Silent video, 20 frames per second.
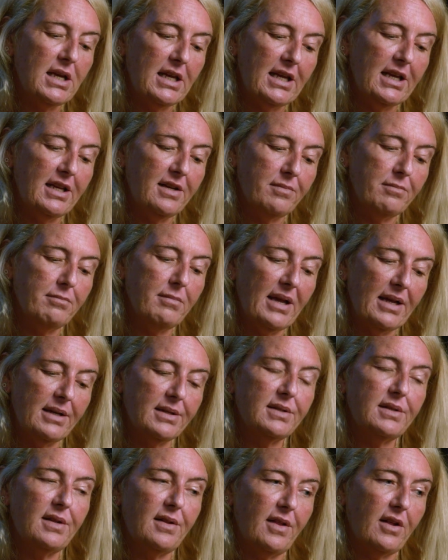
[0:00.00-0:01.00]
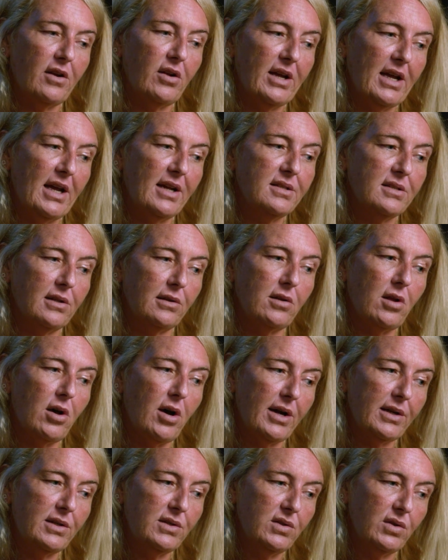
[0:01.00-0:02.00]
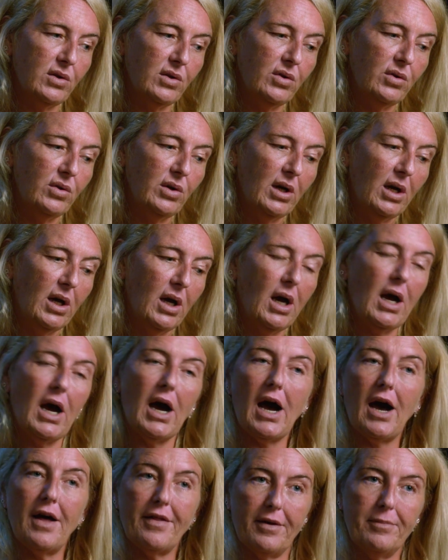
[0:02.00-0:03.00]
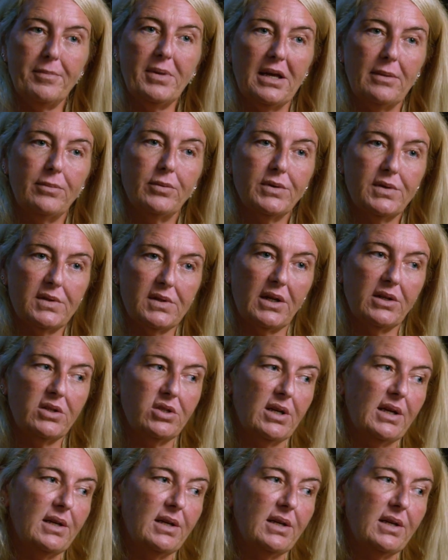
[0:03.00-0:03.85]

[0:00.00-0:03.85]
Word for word: it meant that I had to lie to other people, such